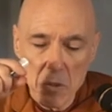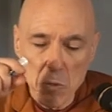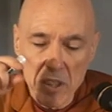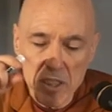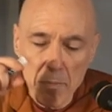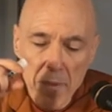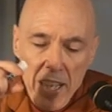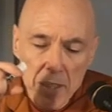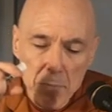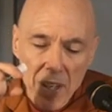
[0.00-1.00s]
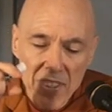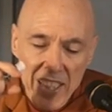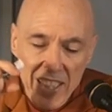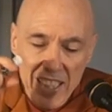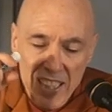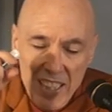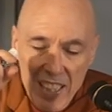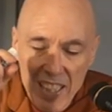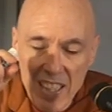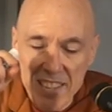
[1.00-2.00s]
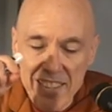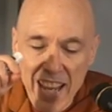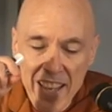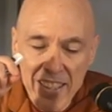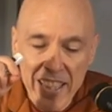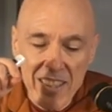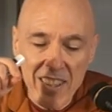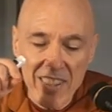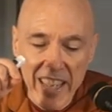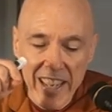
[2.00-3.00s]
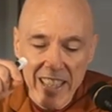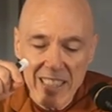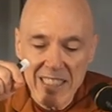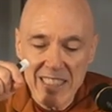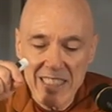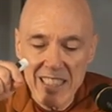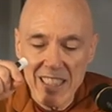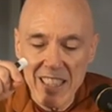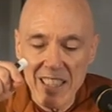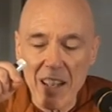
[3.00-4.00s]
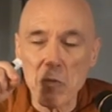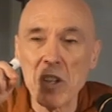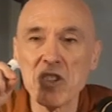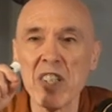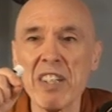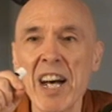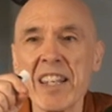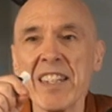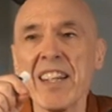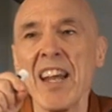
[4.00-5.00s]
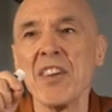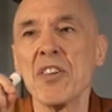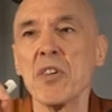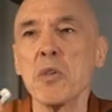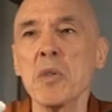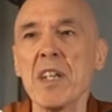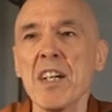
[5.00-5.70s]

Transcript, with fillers: what is meant by the attending to things that one should not attend to